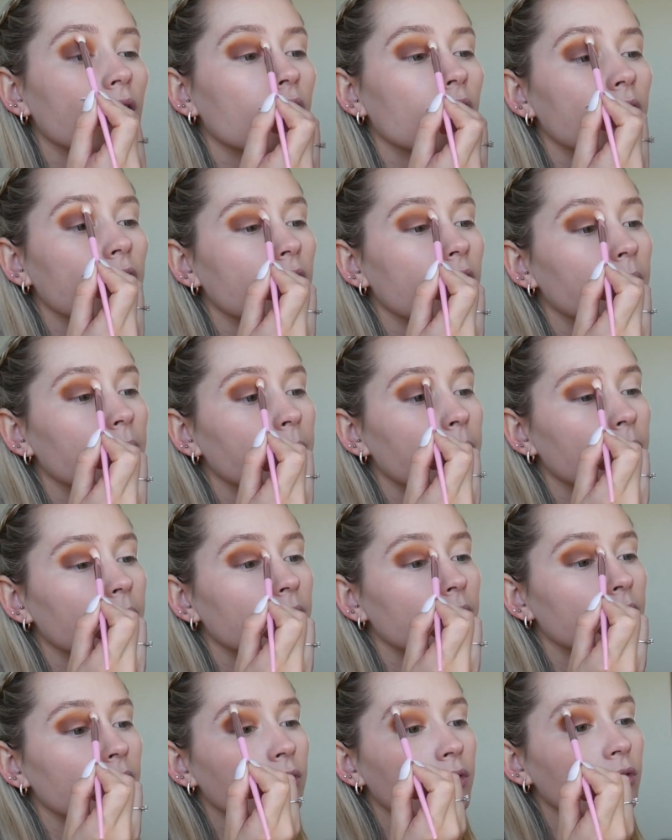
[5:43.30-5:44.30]
I
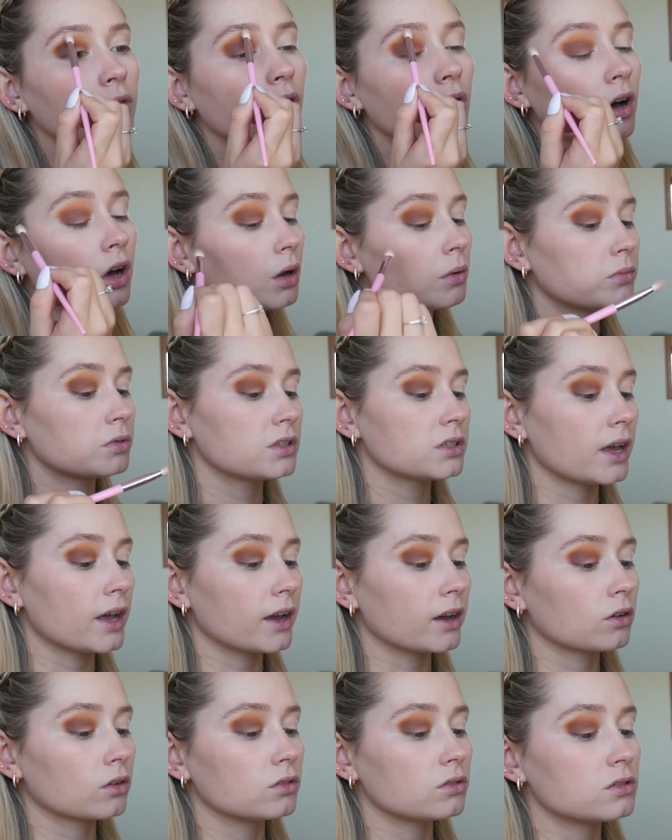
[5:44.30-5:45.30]
am not
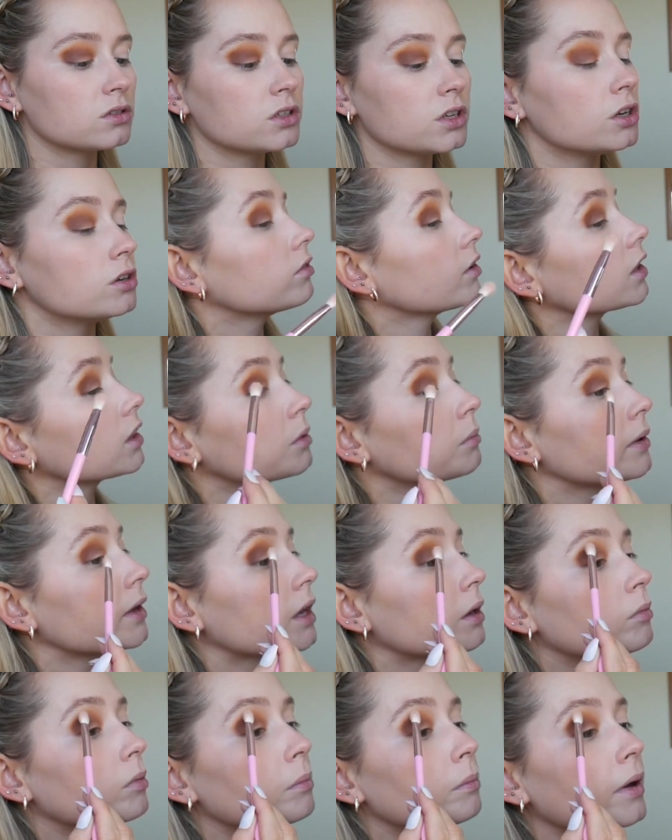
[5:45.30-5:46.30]
upset considering the
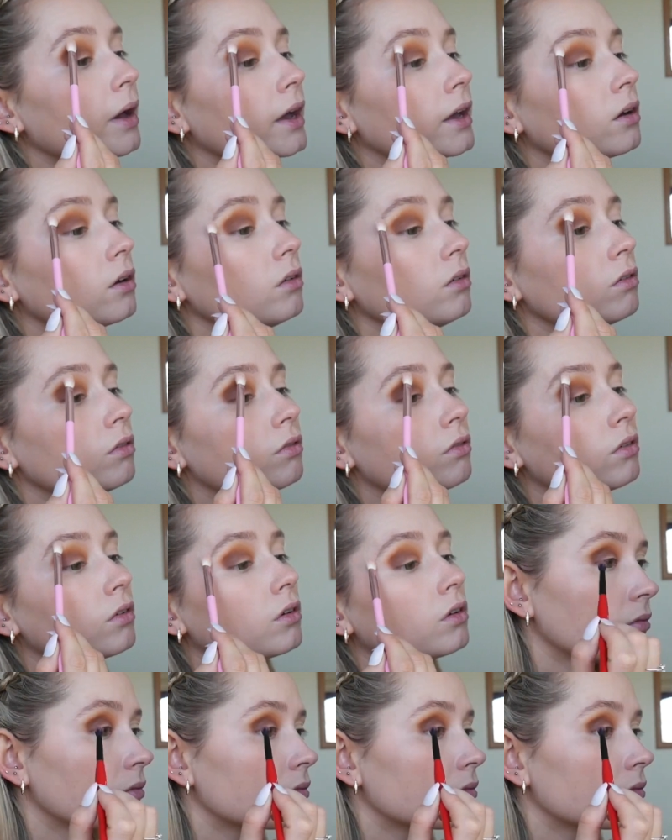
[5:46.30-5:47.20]
pigment payoff.